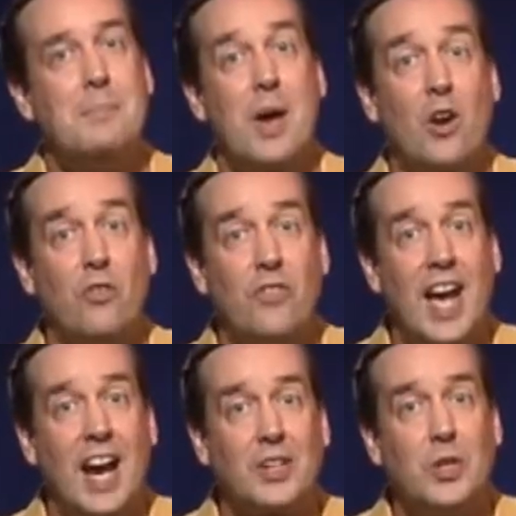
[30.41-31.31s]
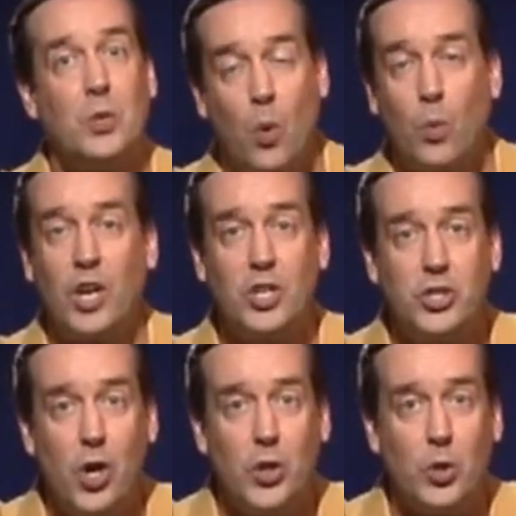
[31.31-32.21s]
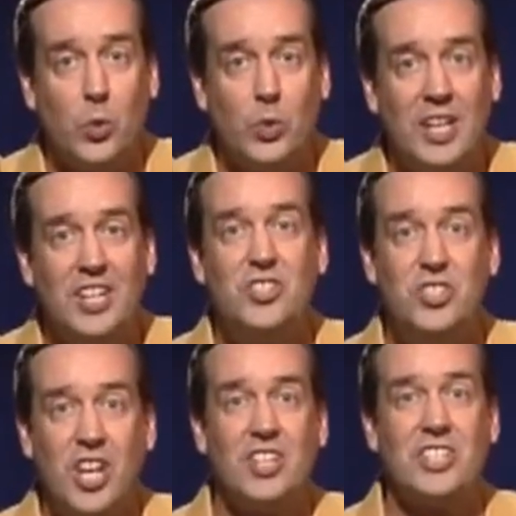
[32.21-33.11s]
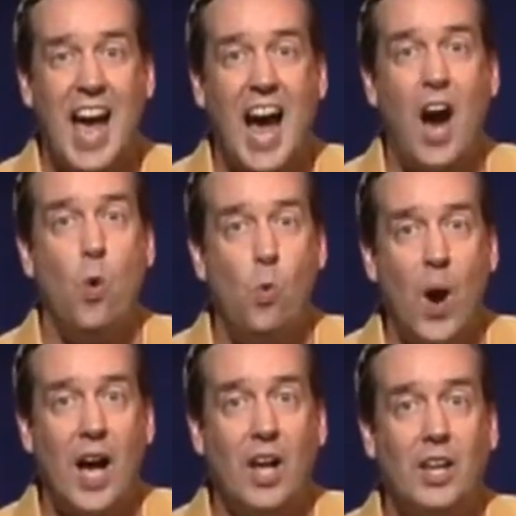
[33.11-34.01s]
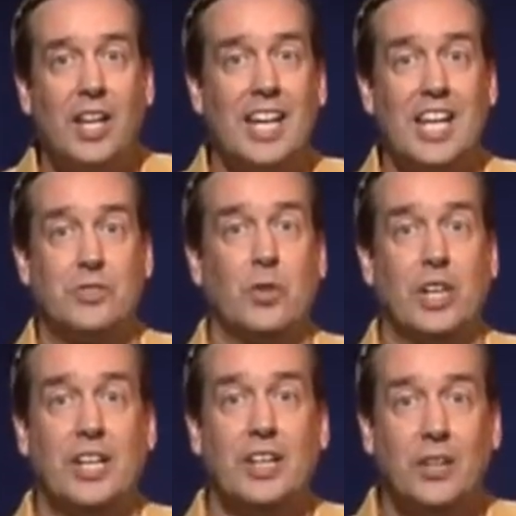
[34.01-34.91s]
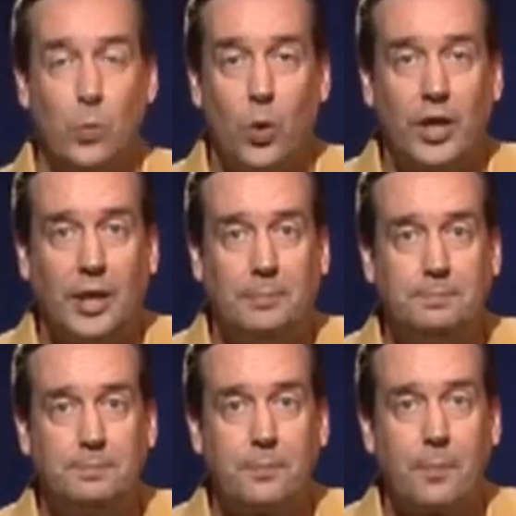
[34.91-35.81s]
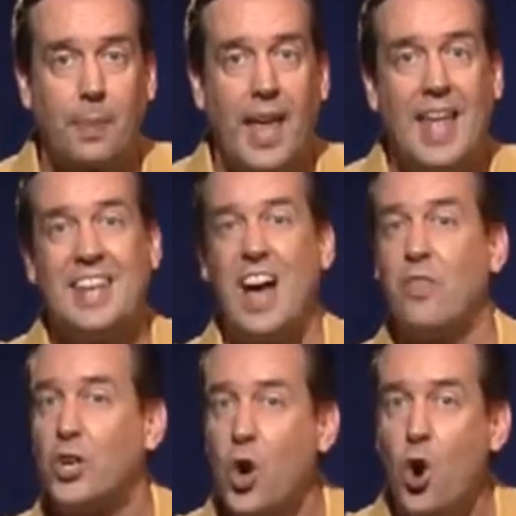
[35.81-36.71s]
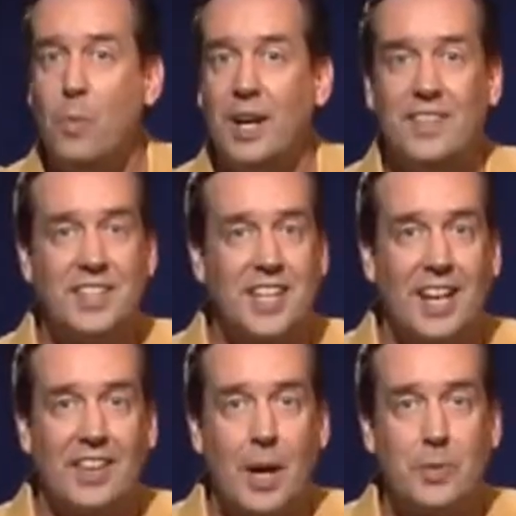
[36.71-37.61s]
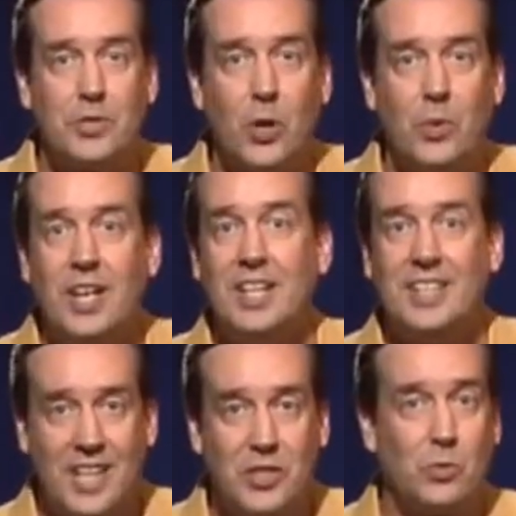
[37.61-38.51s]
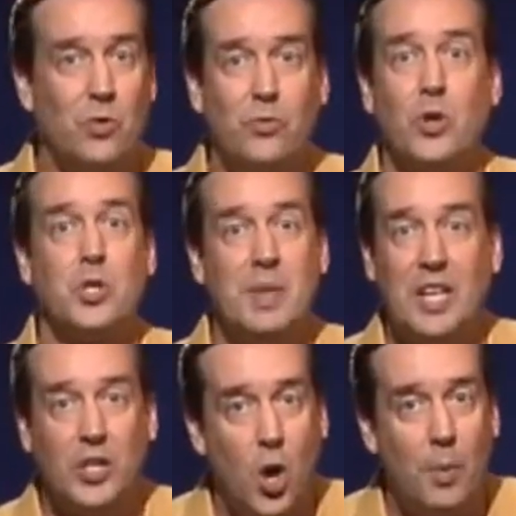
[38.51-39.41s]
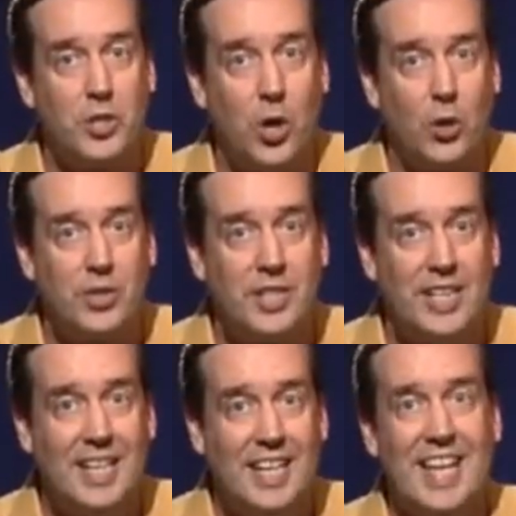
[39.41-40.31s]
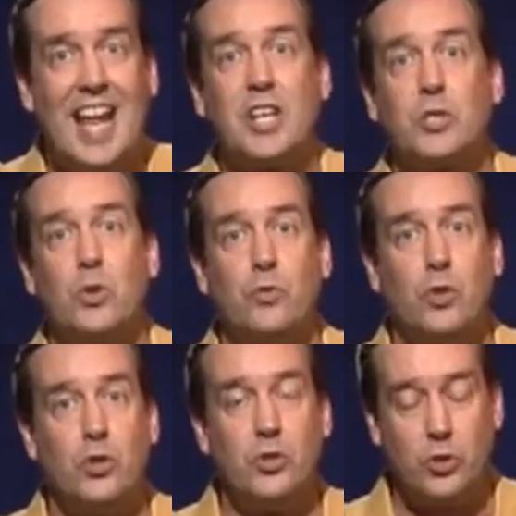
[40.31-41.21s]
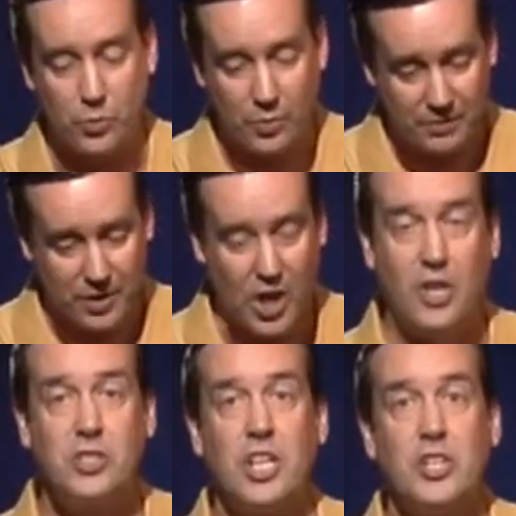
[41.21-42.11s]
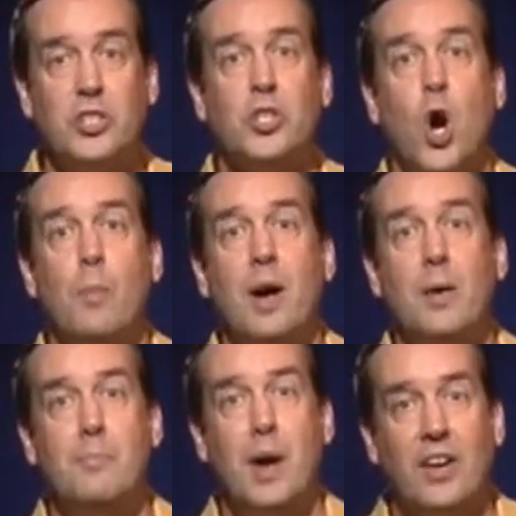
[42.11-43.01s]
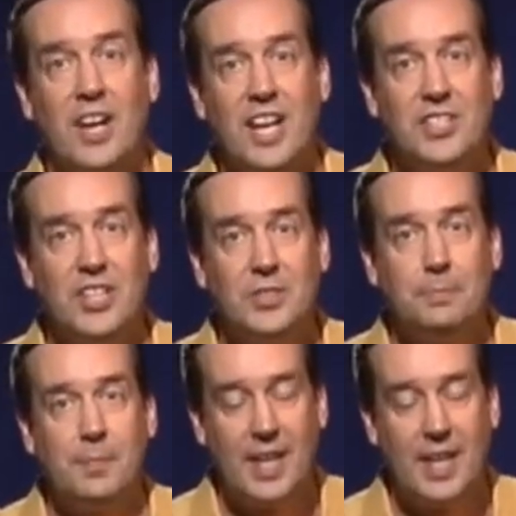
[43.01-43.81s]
Matter of fact, what we're going to show you is just how well it's really working. Now, the coma in the title of the episode doesn't refer to being comatose. It actually refers to the constellation Coma Berenices.